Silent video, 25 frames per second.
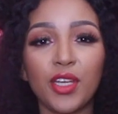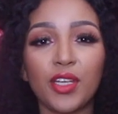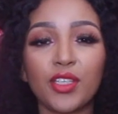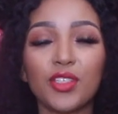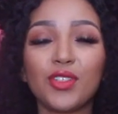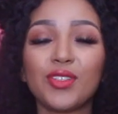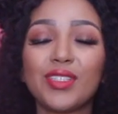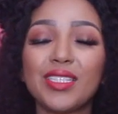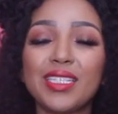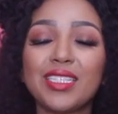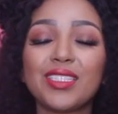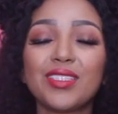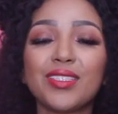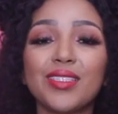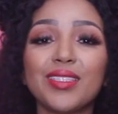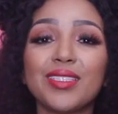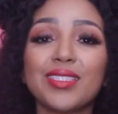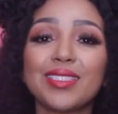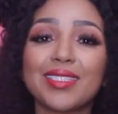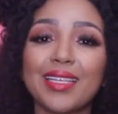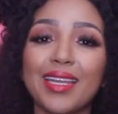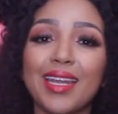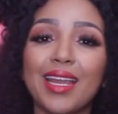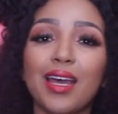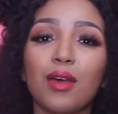You need to
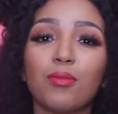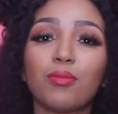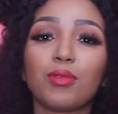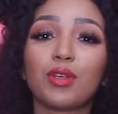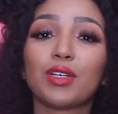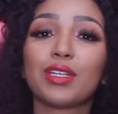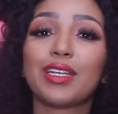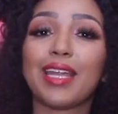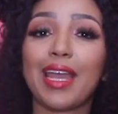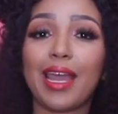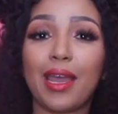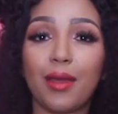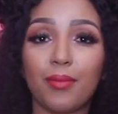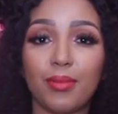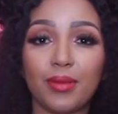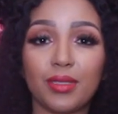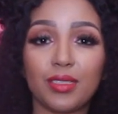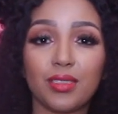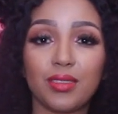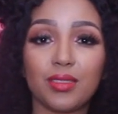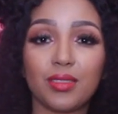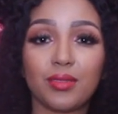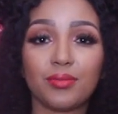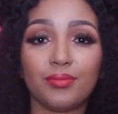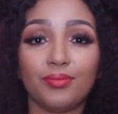set up good
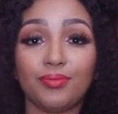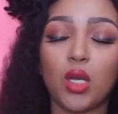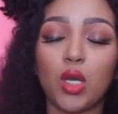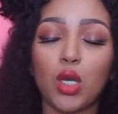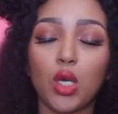habits.